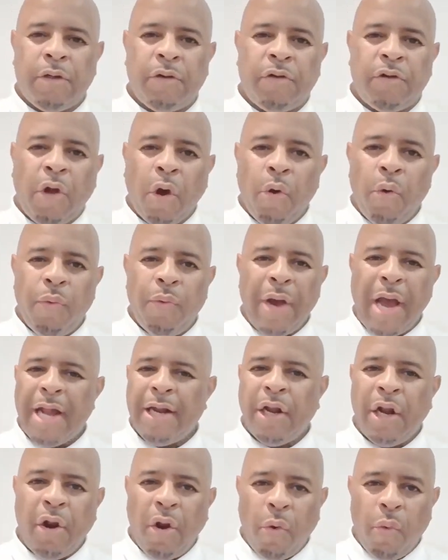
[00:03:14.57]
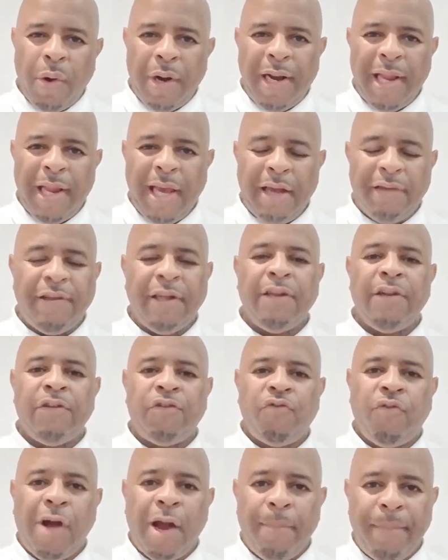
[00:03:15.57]
go at the lower leagues and then
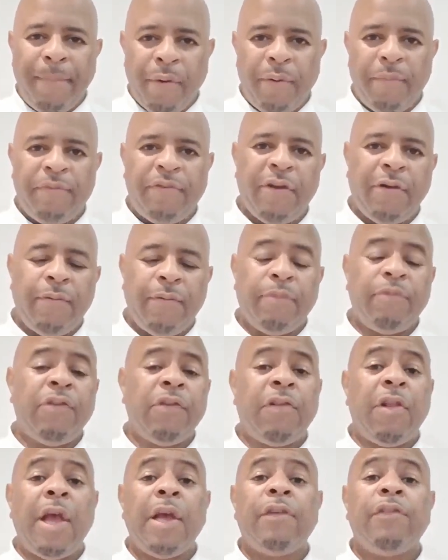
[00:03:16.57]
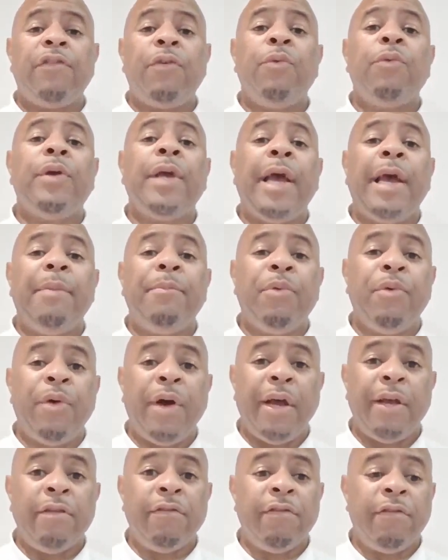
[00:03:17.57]
try and build himself up, just like Sol Campbell
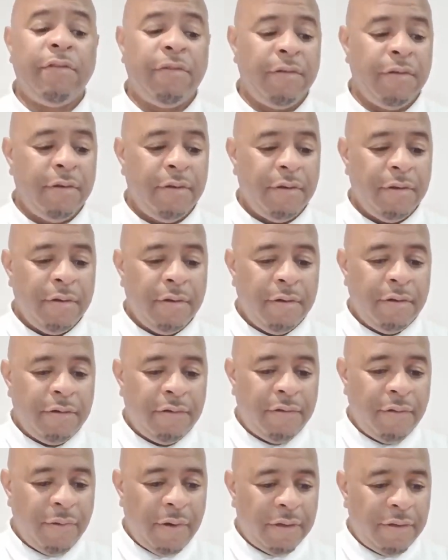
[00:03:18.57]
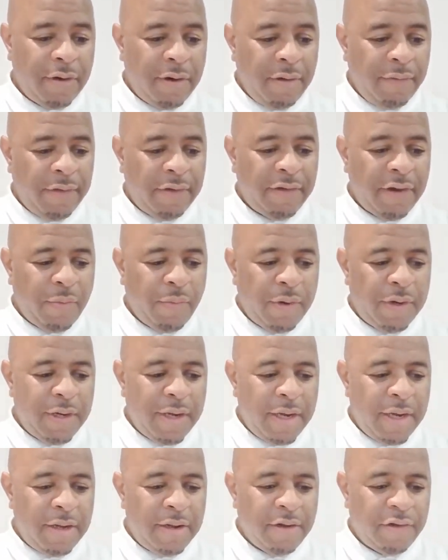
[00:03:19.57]
has. So I don't know if there's anyone
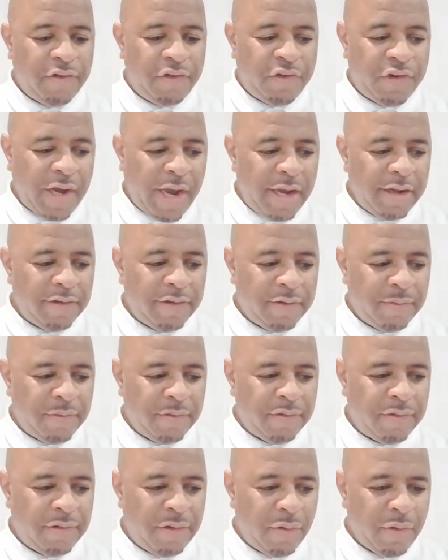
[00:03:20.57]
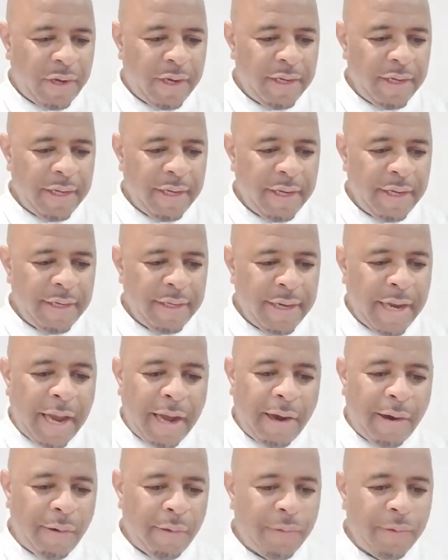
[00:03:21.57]
in the chat. So just looking here
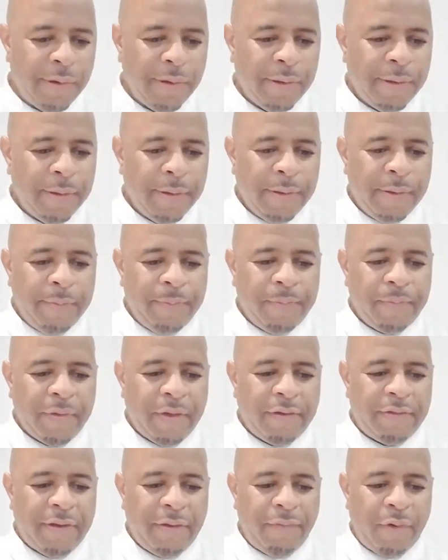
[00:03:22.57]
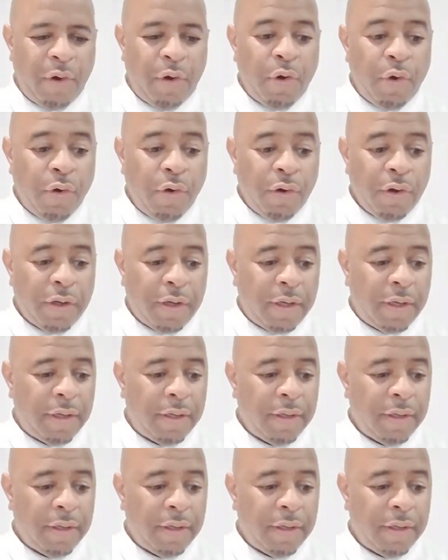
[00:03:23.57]
now. Let's have a look.